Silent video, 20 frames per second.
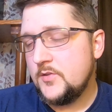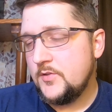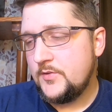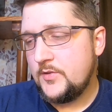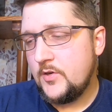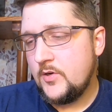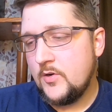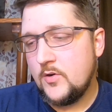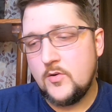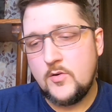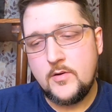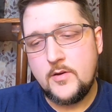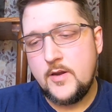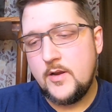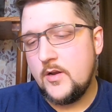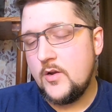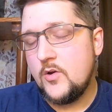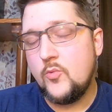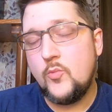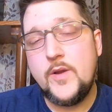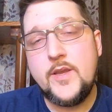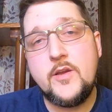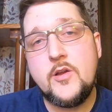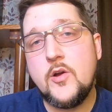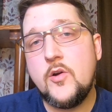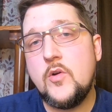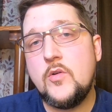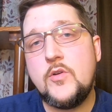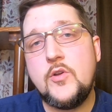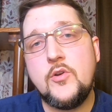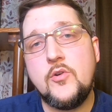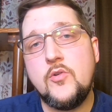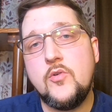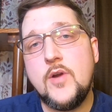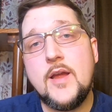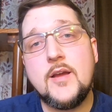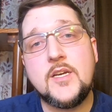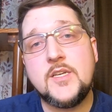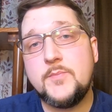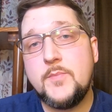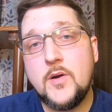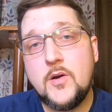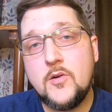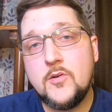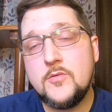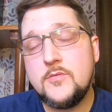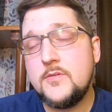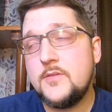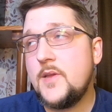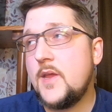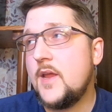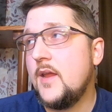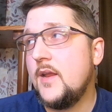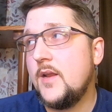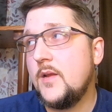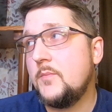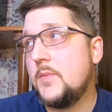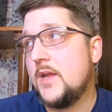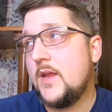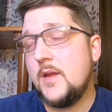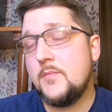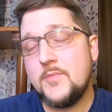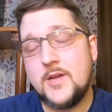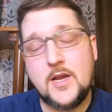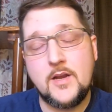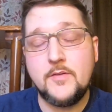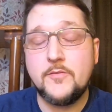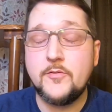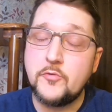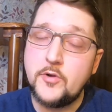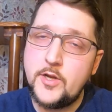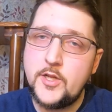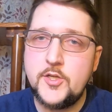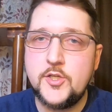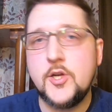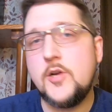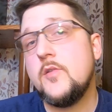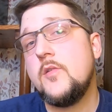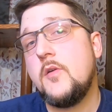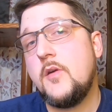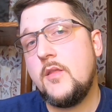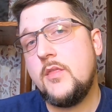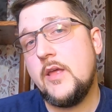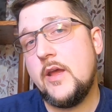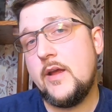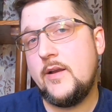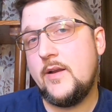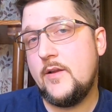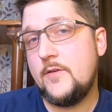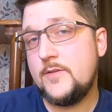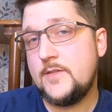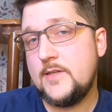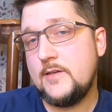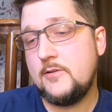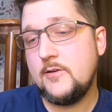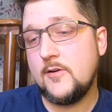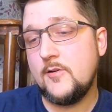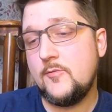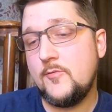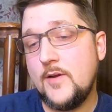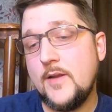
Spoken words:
So, you know, we'd go to expos, and it became kind of a running joke that if Sarah